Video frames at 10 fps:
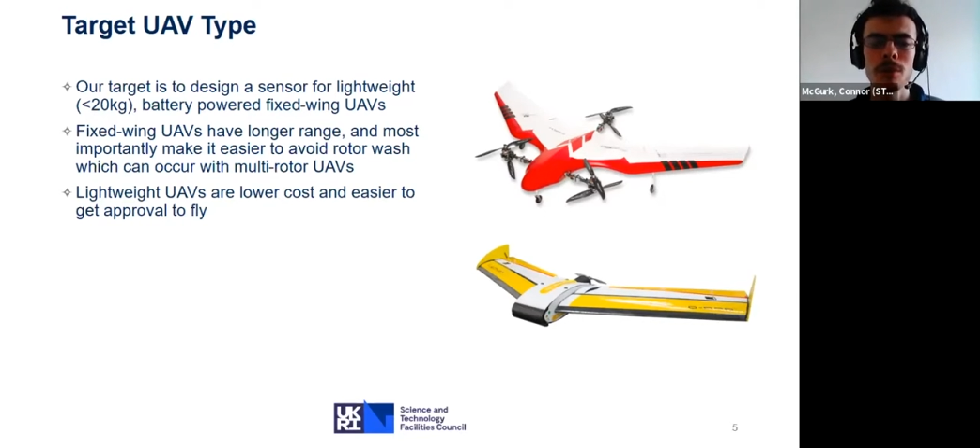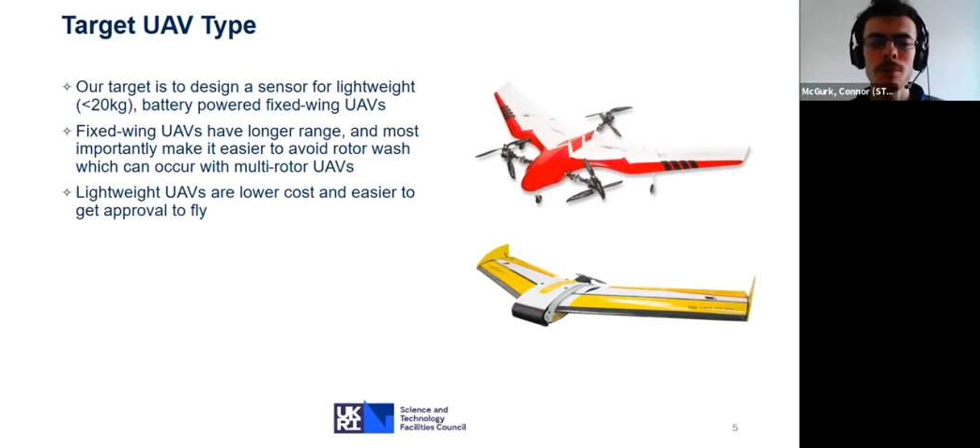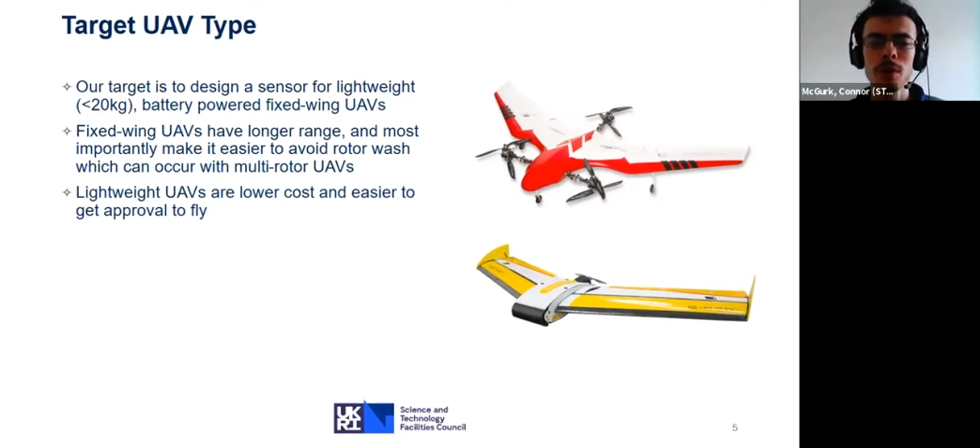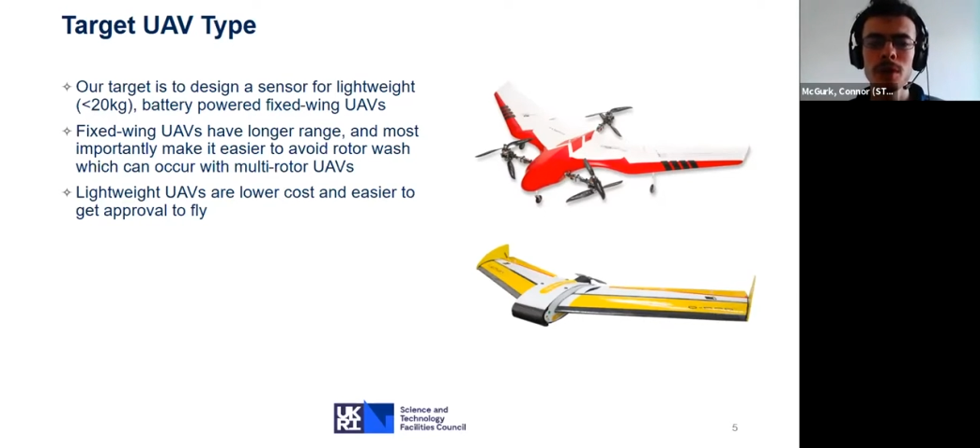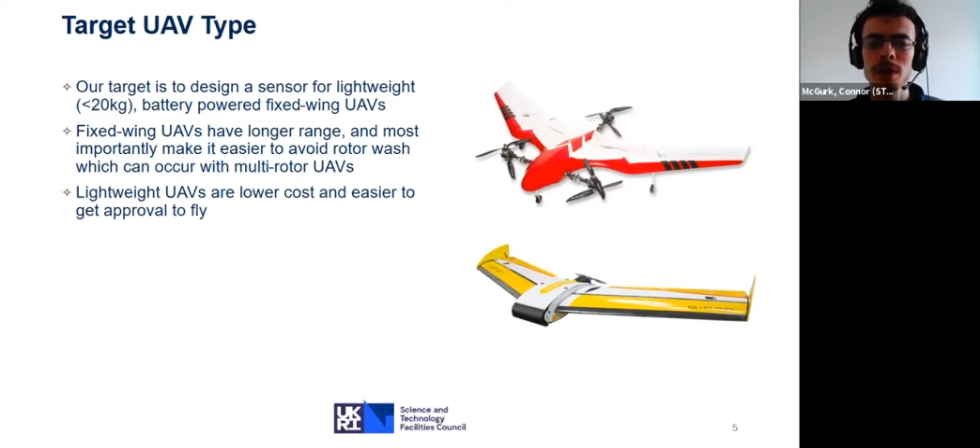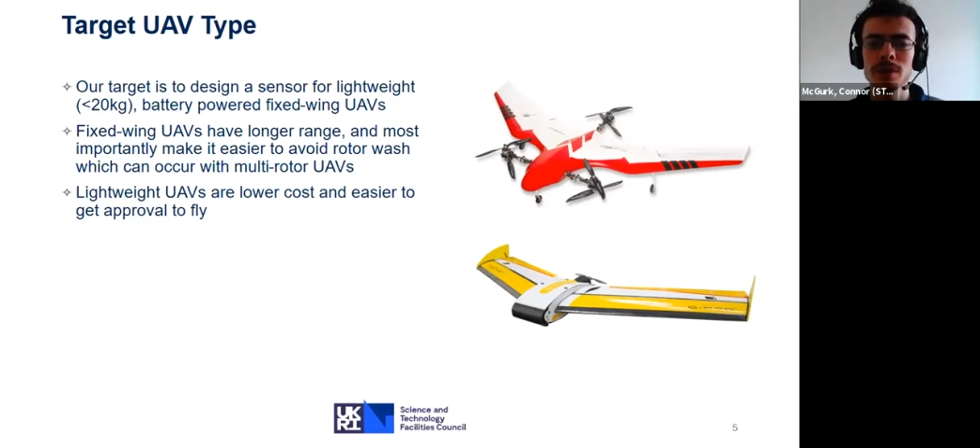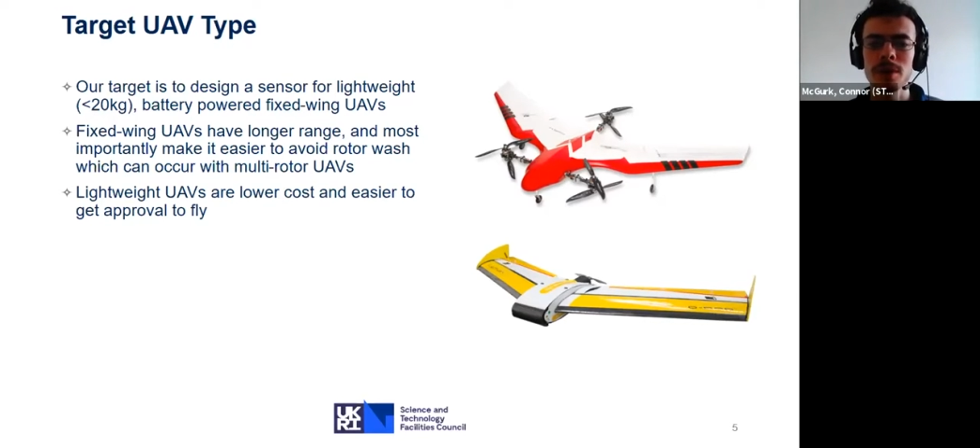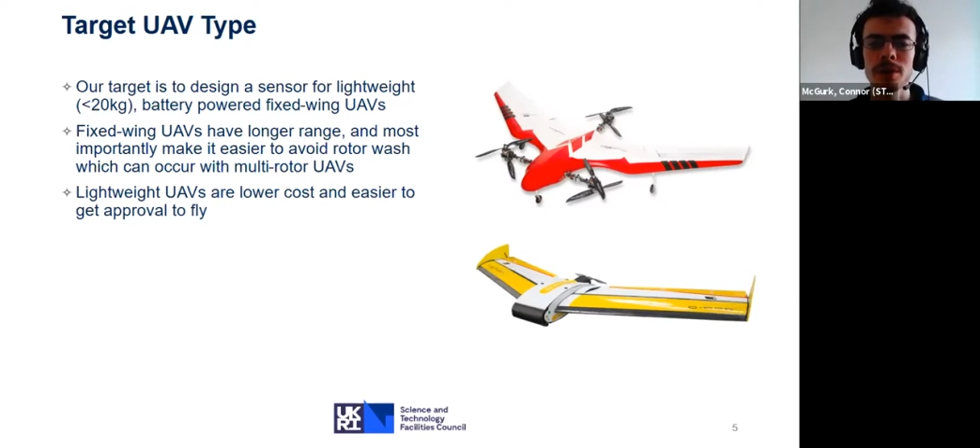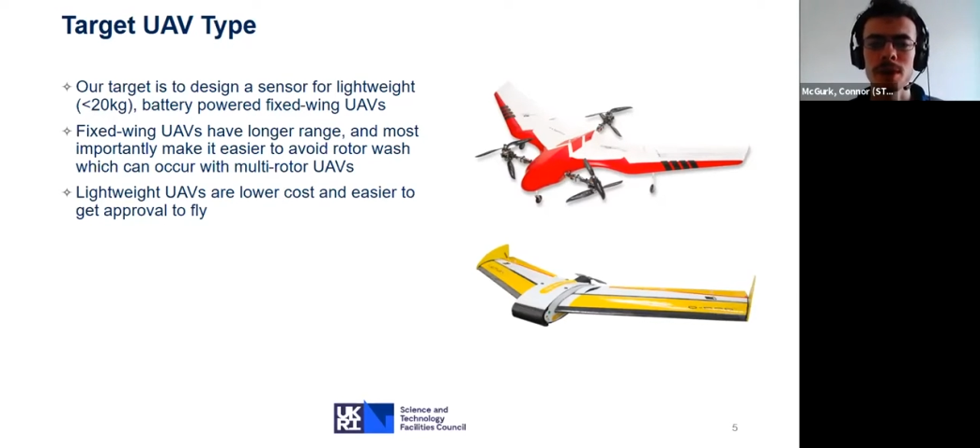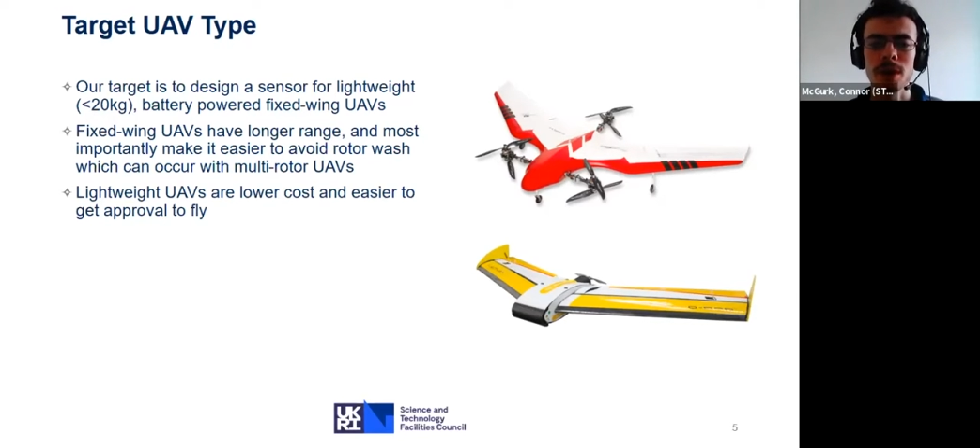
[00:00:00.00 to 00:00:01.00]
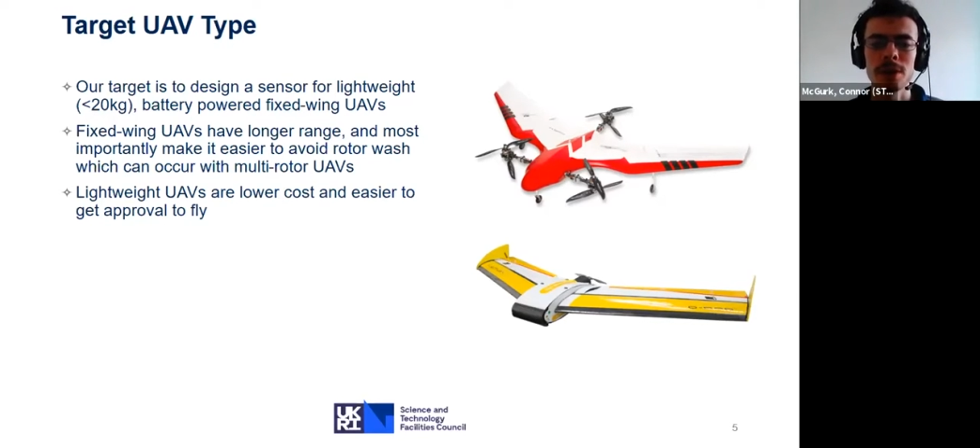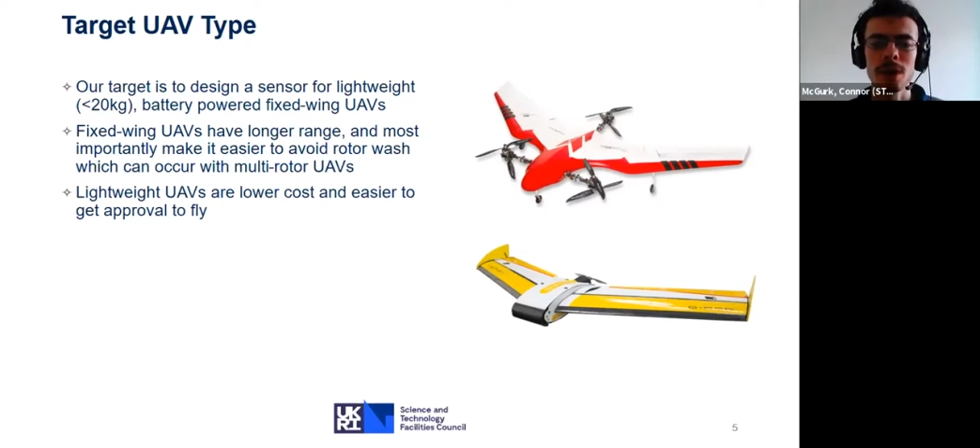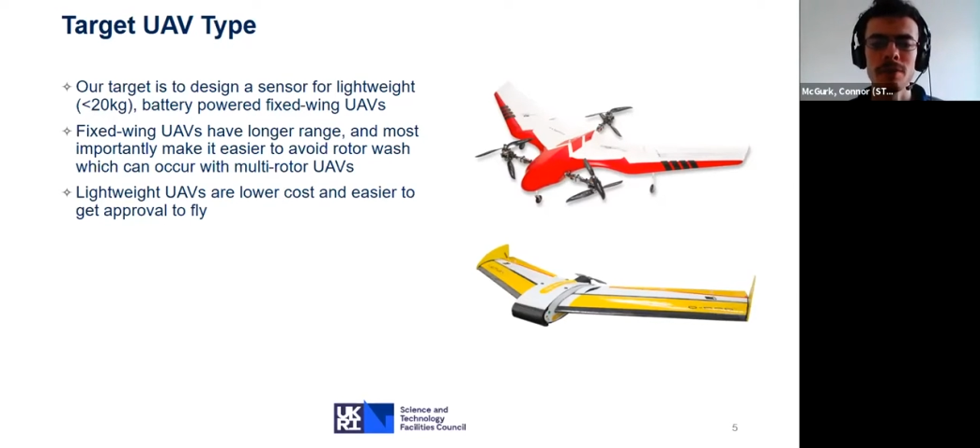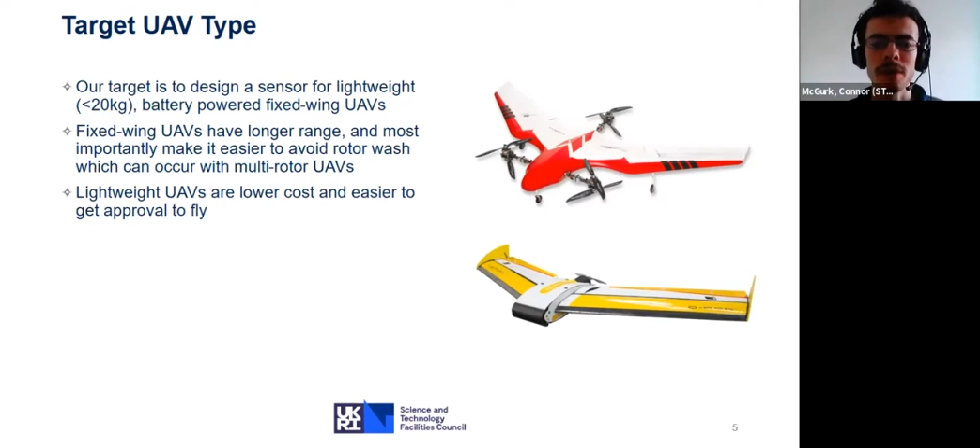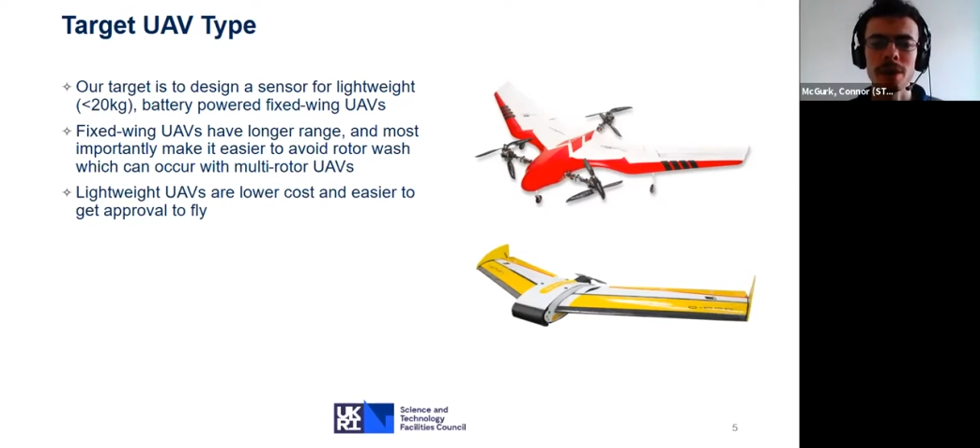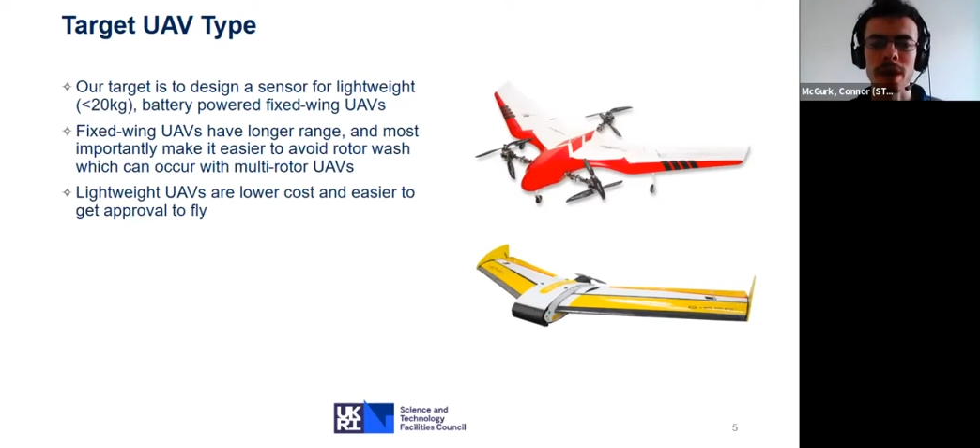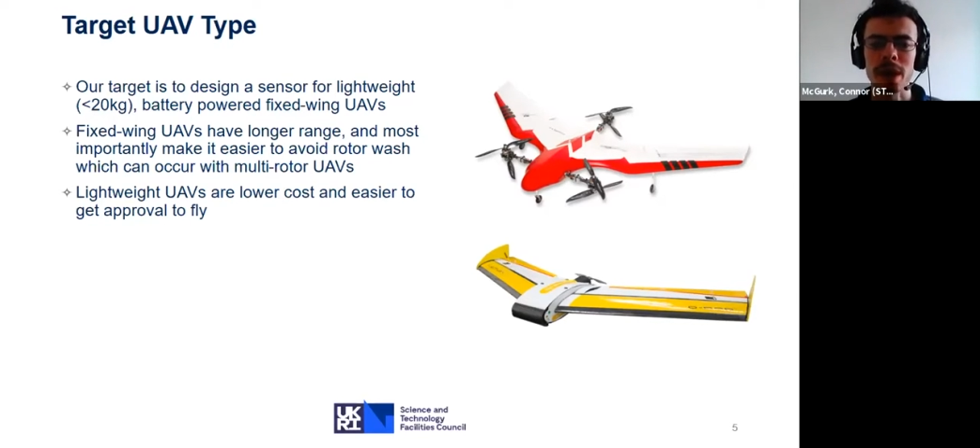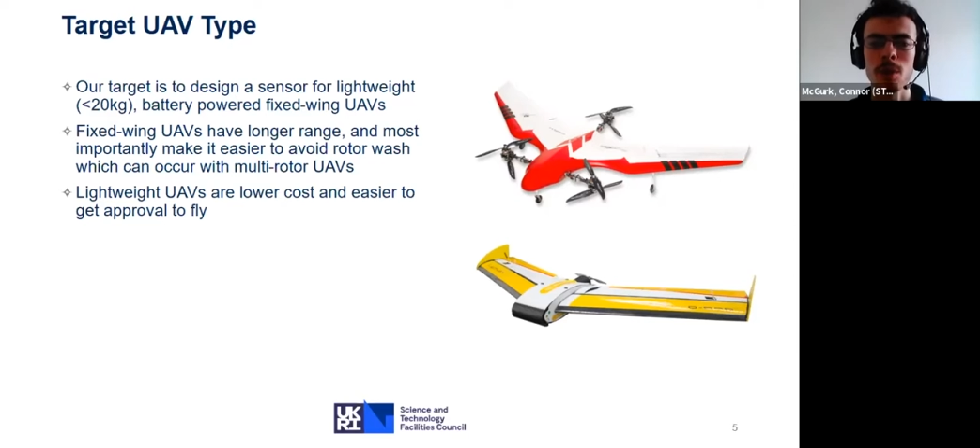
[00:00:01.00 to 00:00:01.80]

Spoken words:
multi-rotor UAVs like